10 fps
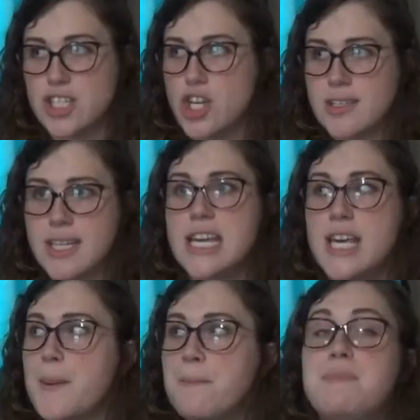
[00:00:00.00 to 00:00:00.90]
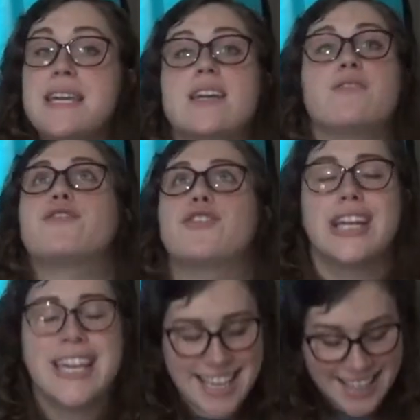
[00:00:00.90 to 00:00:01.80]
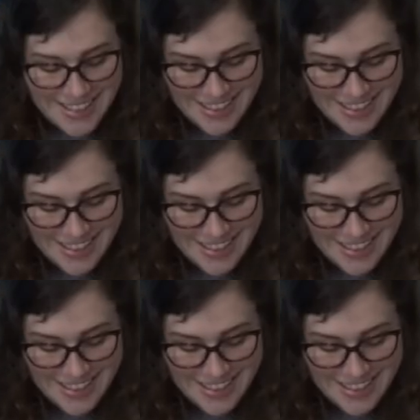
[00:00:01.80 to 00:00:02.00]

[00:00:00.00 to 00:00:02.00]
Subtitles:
just being free.